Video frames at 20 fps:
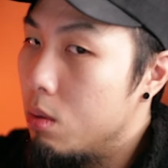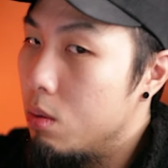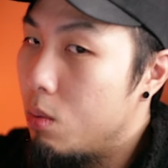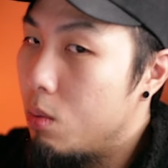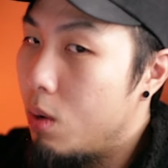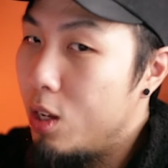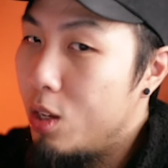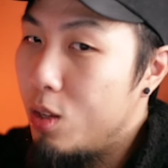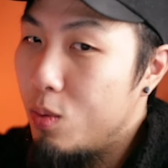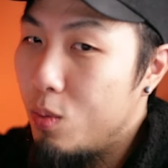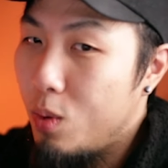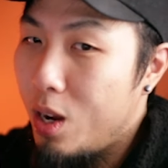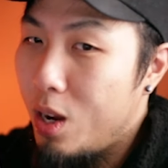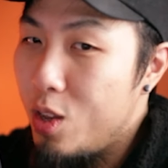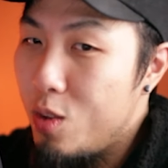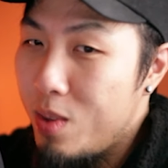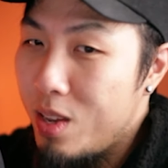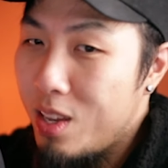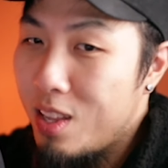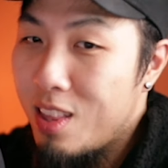Why are you? Why are
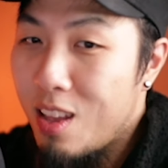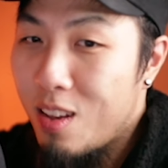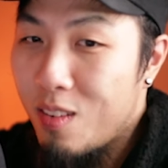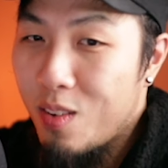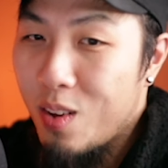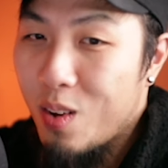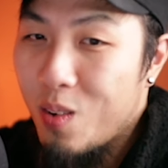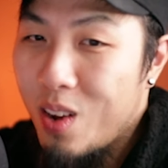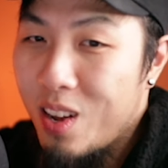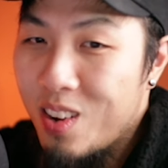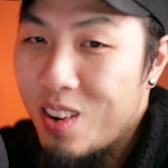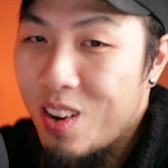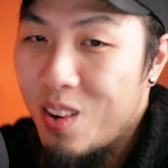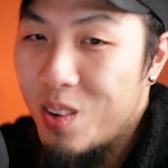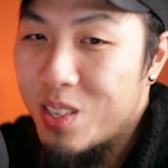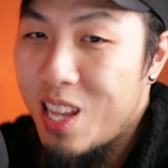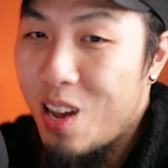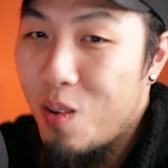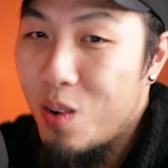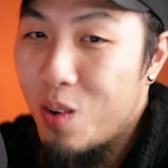you making? That oh no, what? nothing.
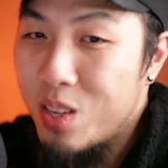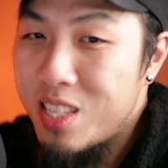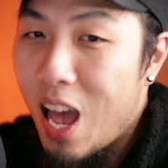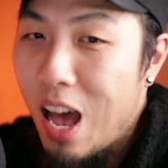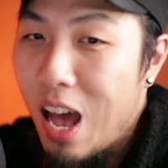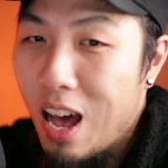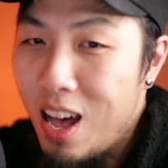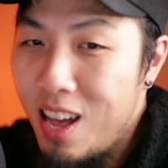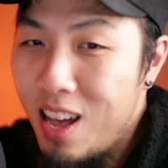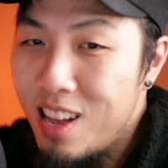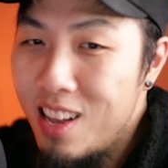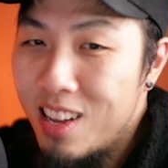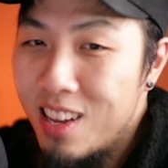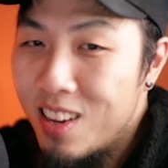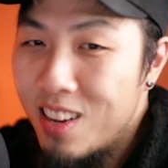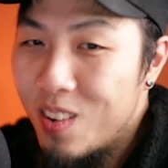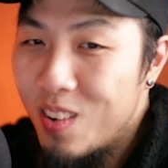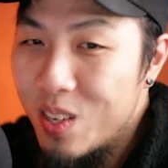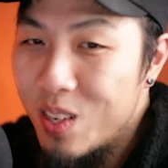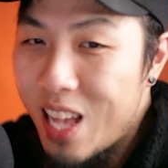What's that? What's that? Huh?
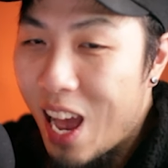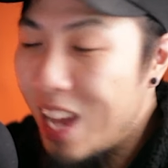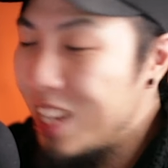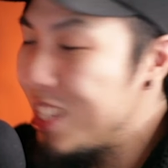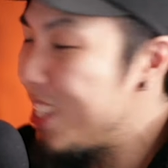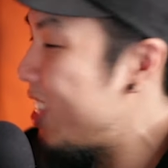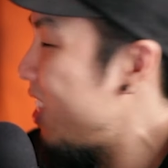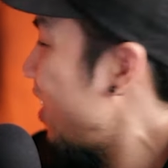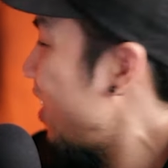Nothing. What's that? I see.